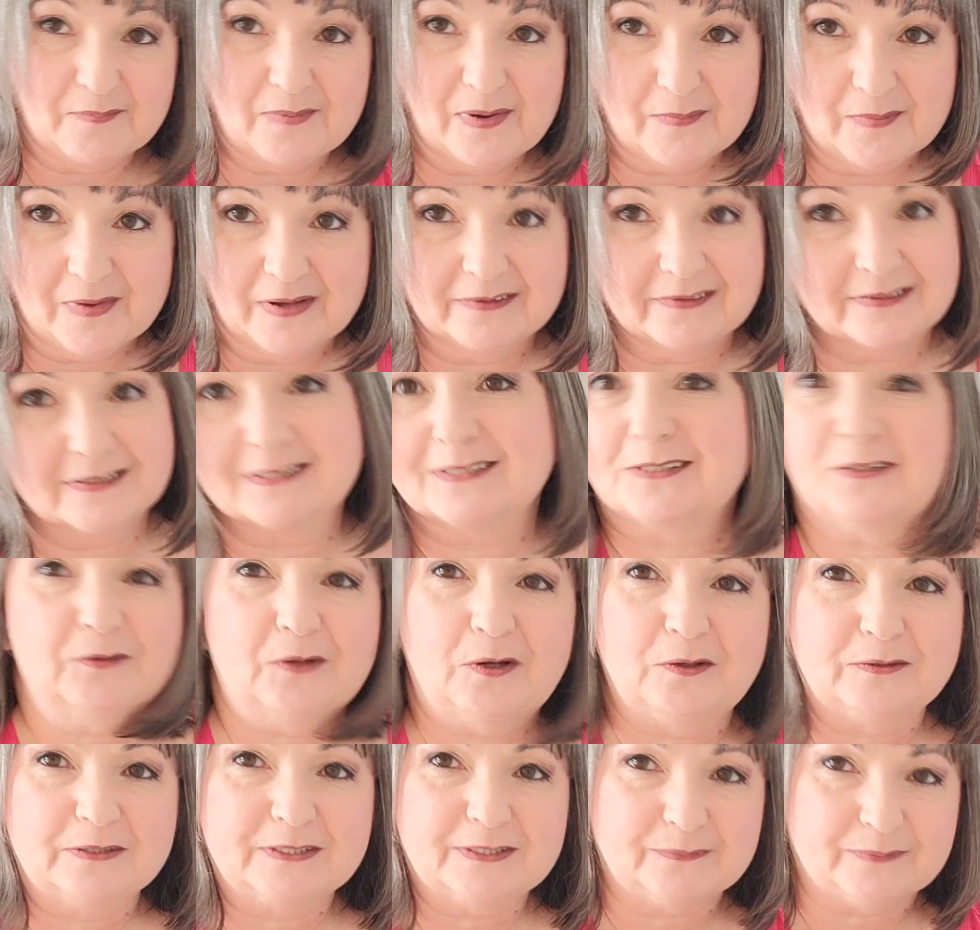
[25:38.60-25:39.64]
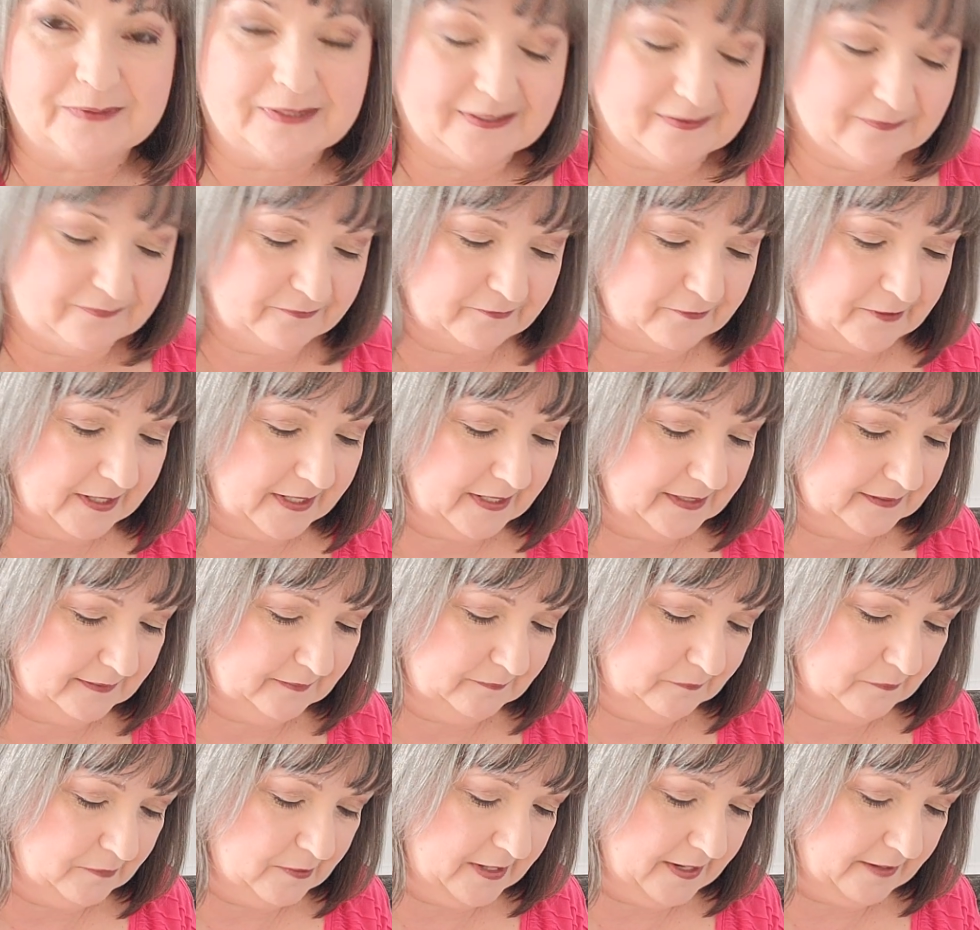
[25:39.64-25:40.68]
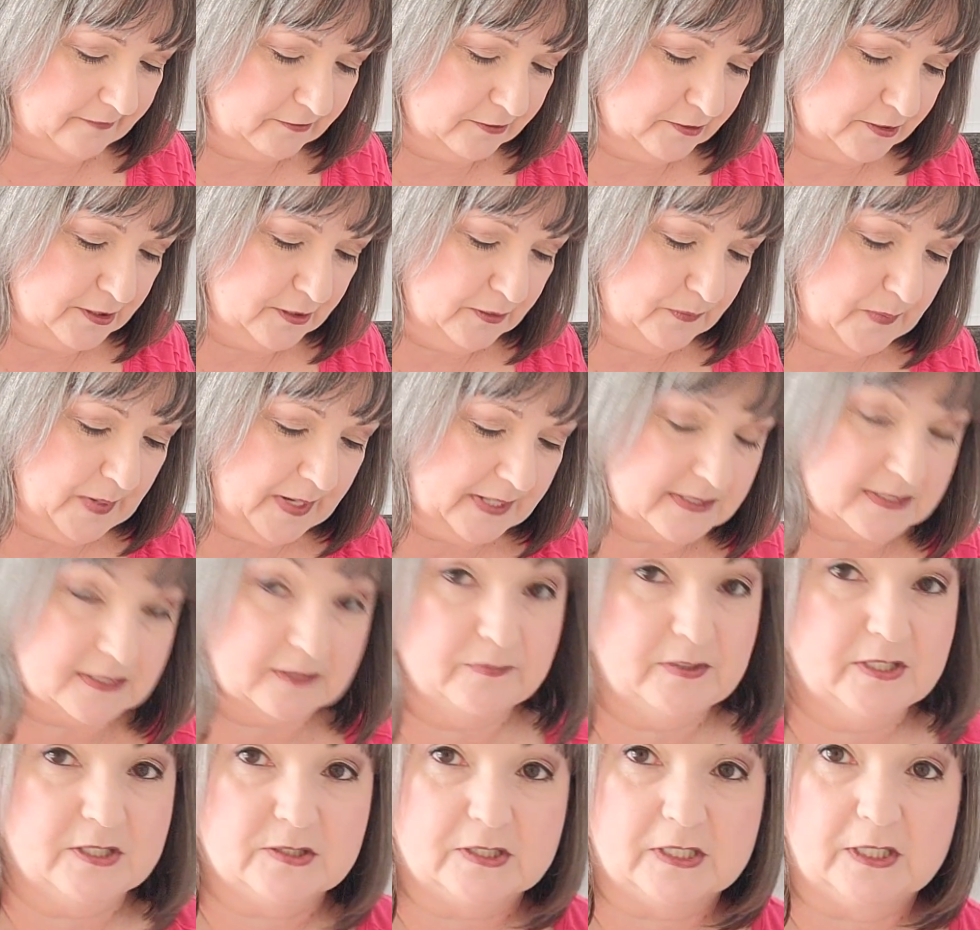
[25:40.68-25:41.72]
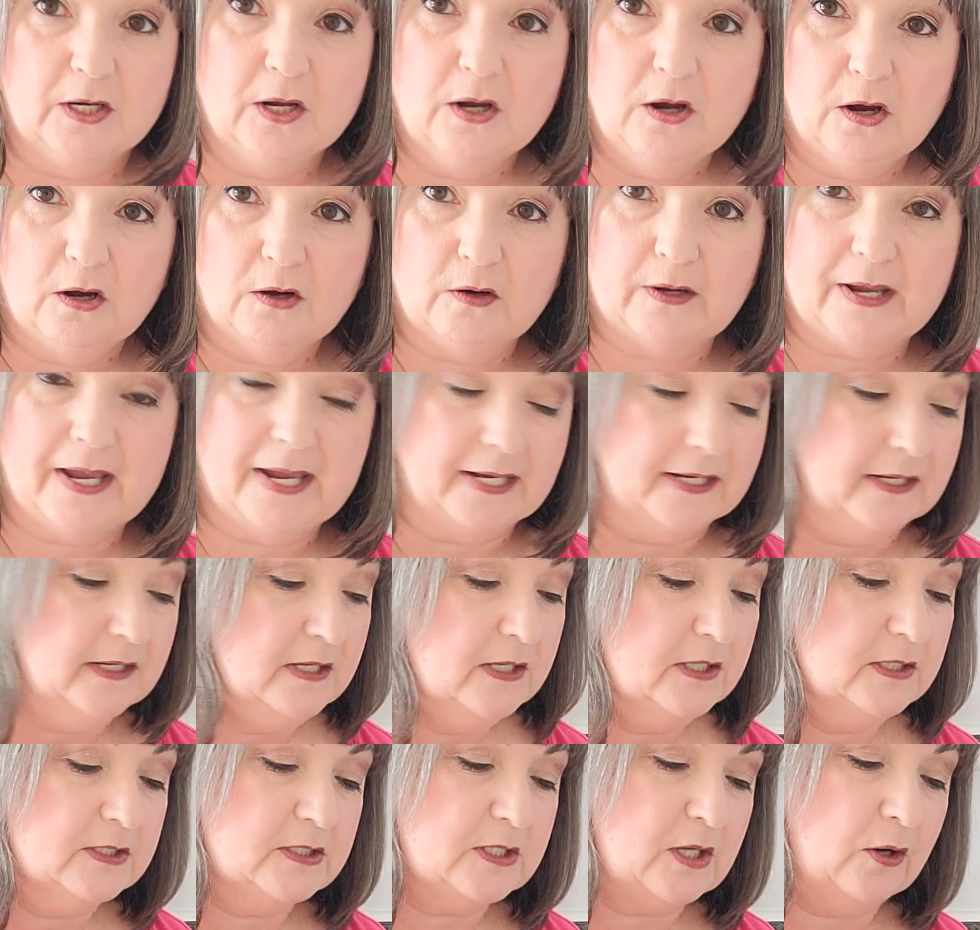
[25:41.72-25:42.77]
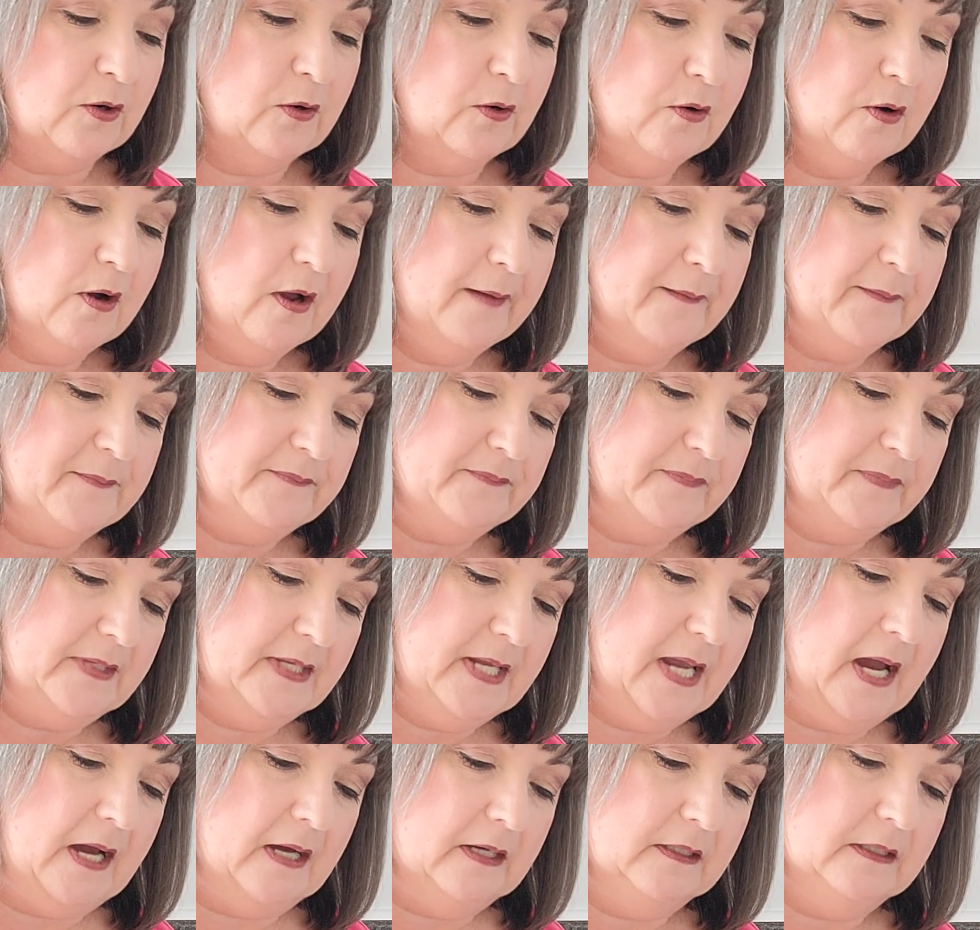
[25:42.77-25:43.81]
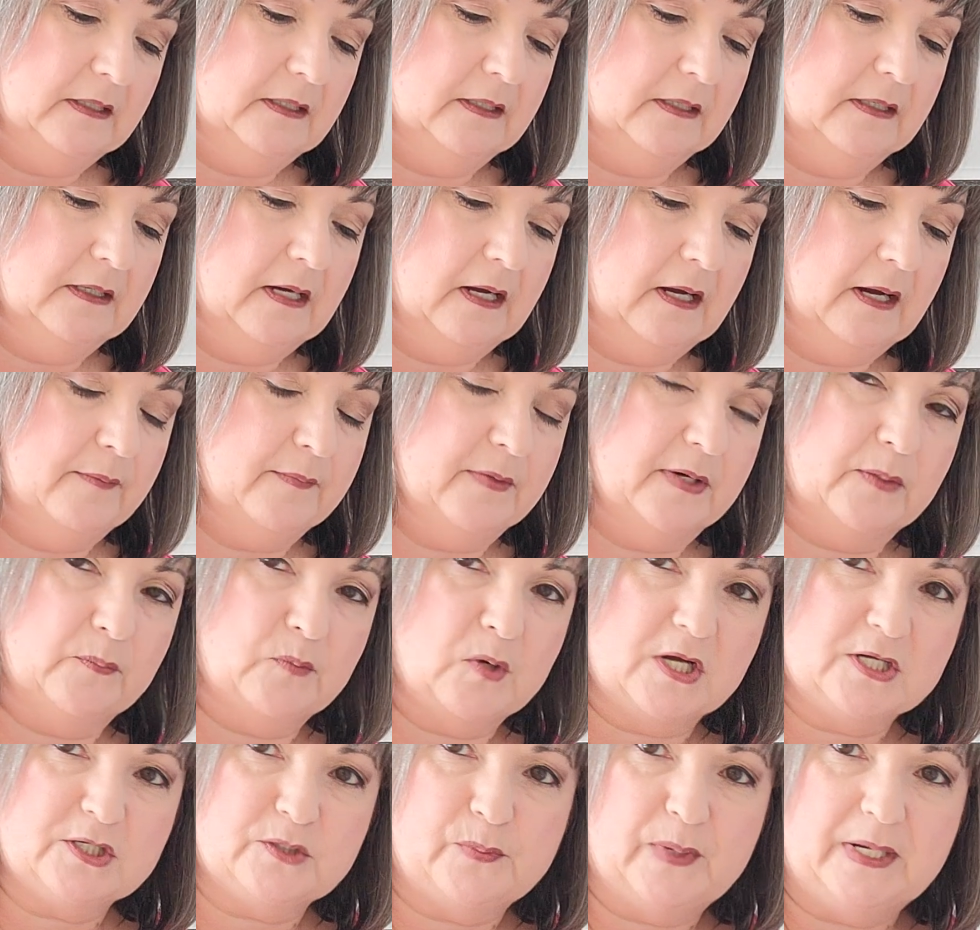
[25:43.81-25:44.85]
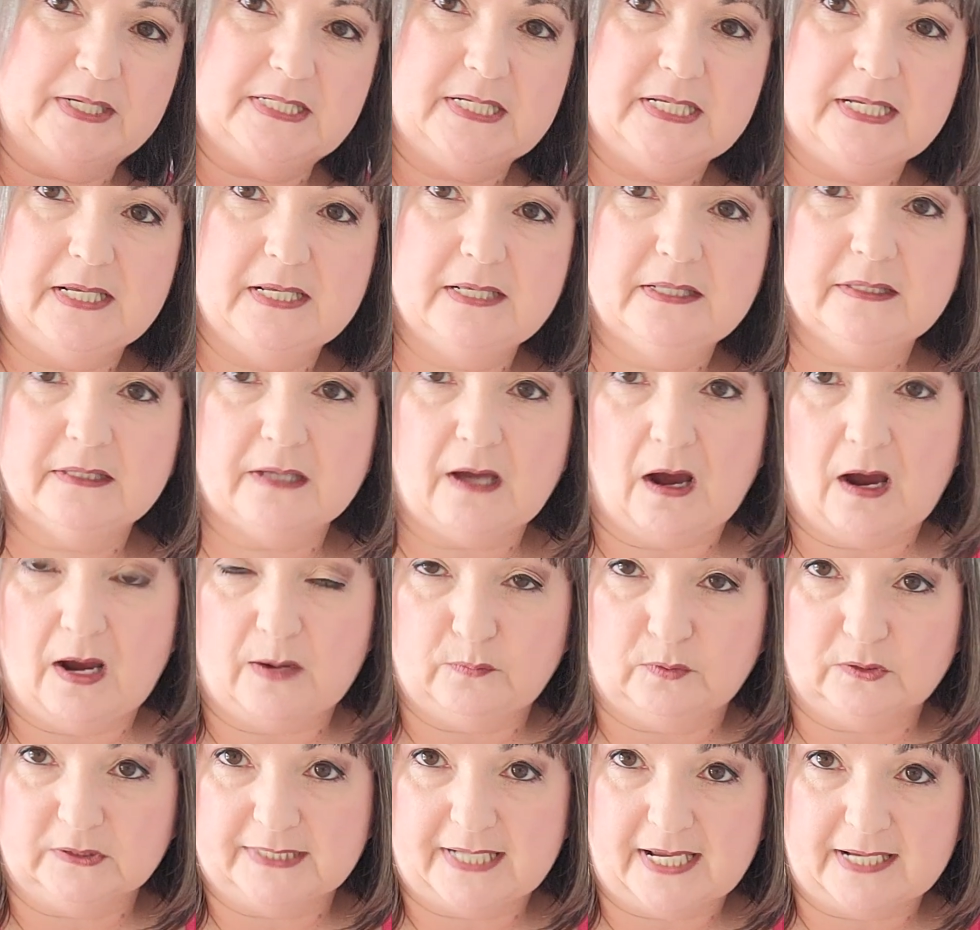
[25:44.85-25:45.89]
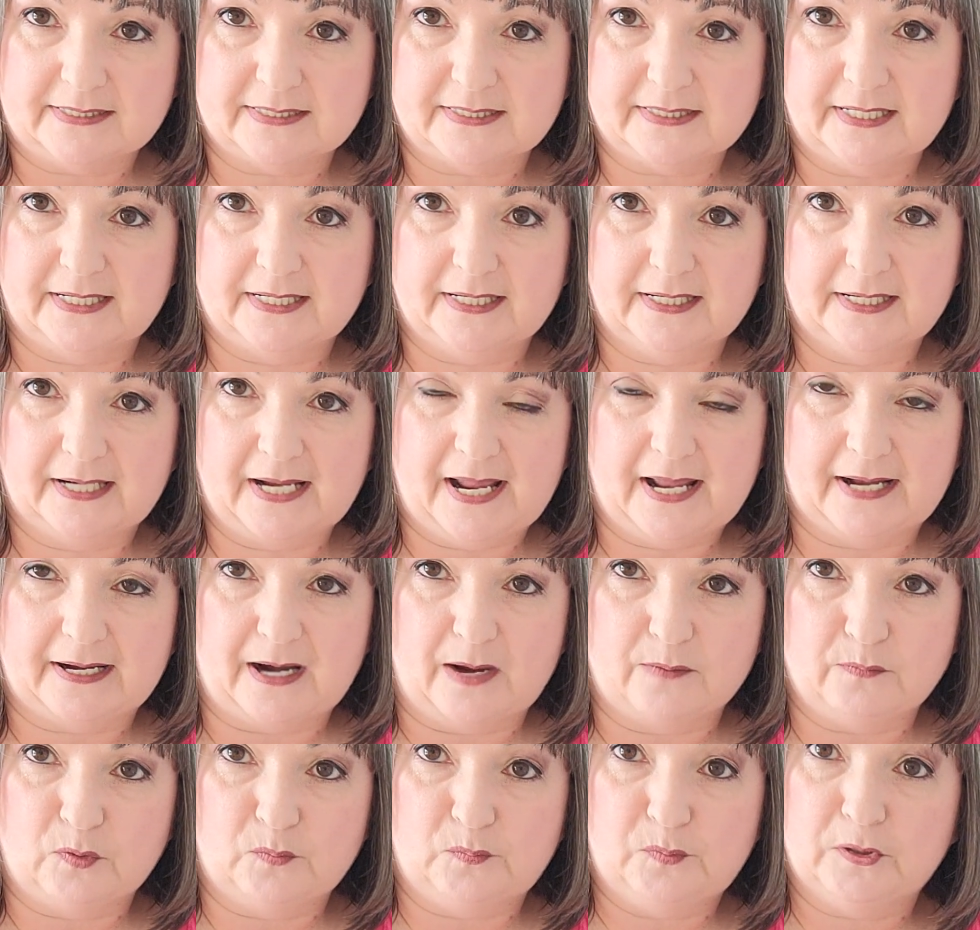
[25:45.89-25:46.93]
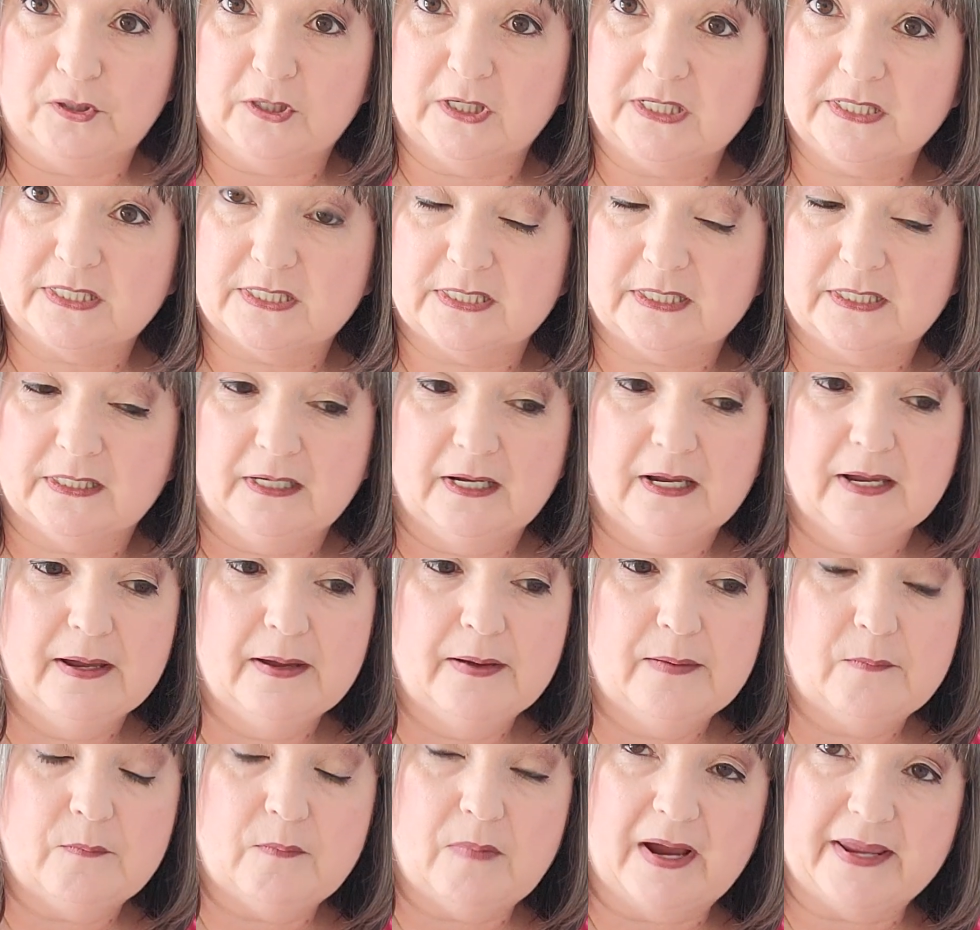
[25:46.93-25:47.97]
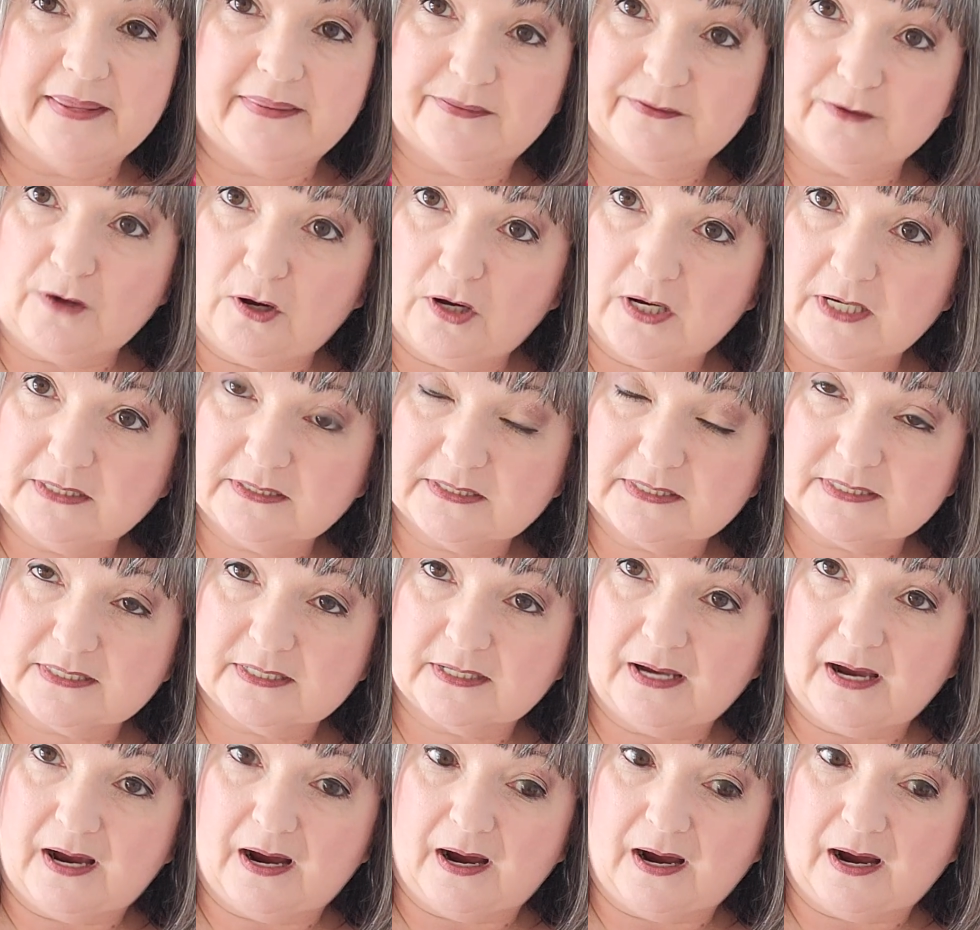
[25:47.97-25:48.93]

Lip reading: my mouth is gross with the friggin' whatever toothpaste I'm using. Okay, so yeah, I'm gonna brush my teeth. I will test it, and I will put my thoughts